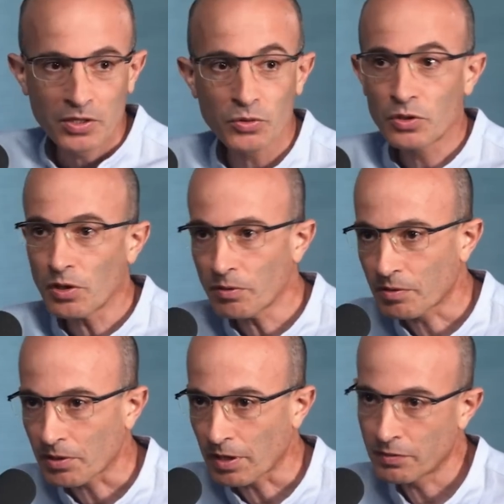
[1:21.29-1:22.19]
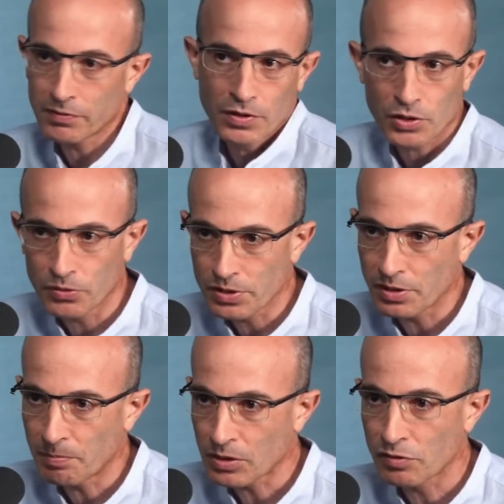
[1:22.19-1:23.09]
You go there. I've lived in
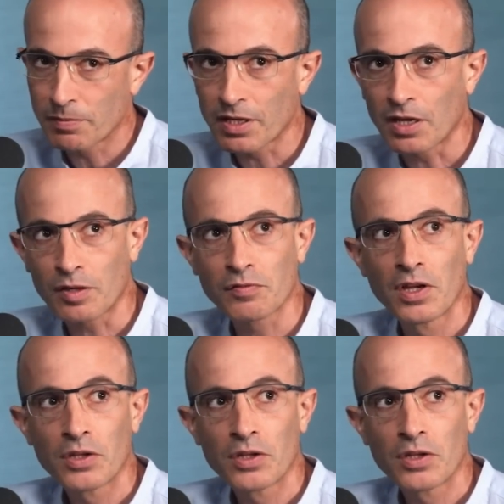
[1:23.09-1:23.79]
Jerusalem much of my life.